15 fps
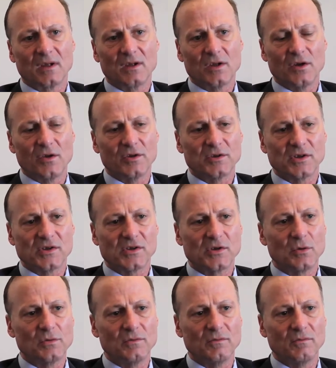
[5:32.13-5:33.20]
there's a
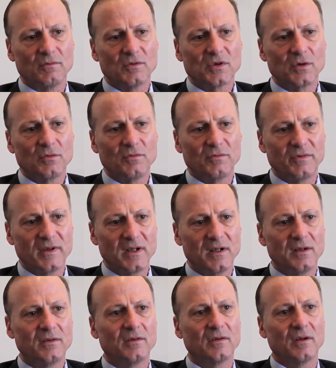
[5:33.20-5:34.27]
student
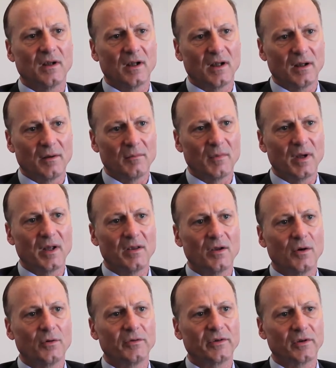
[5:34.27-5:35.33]
fees, and
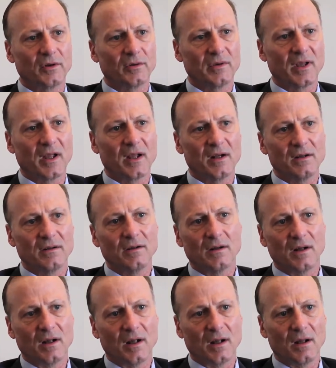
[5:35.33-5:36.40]
those are then,
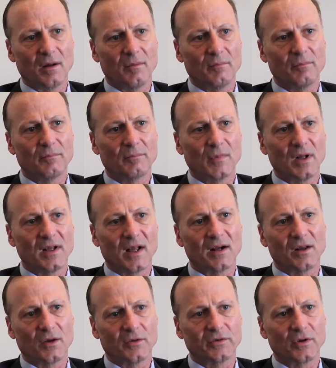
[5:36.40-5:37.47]
a
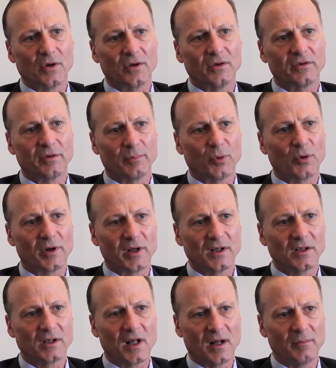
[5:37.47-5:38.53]
lot of those go to
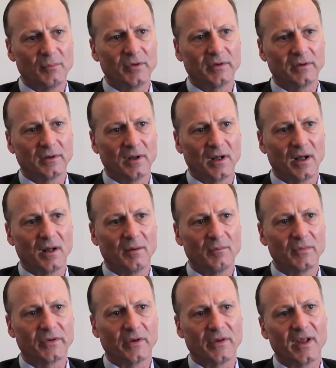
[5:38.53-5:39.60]
supporting clubs.
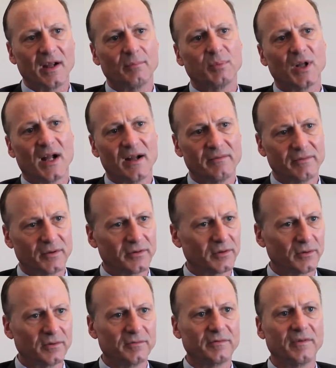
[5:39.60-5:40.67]
So they apply for
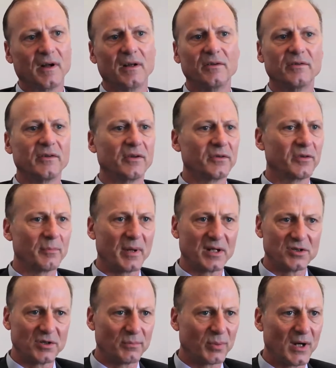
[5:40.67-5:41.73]
certain funds, there's a
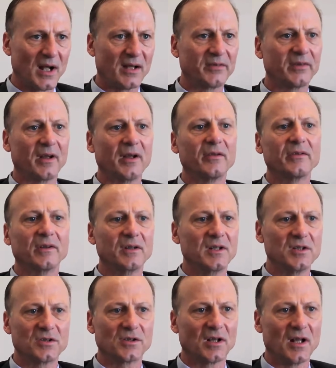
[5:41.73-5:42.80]
budget process, and
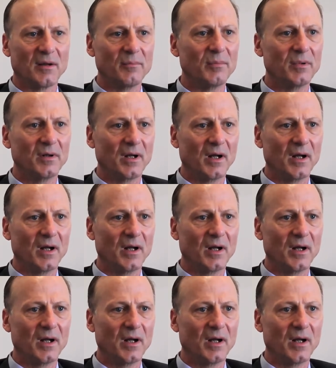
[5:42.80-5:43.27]
each club,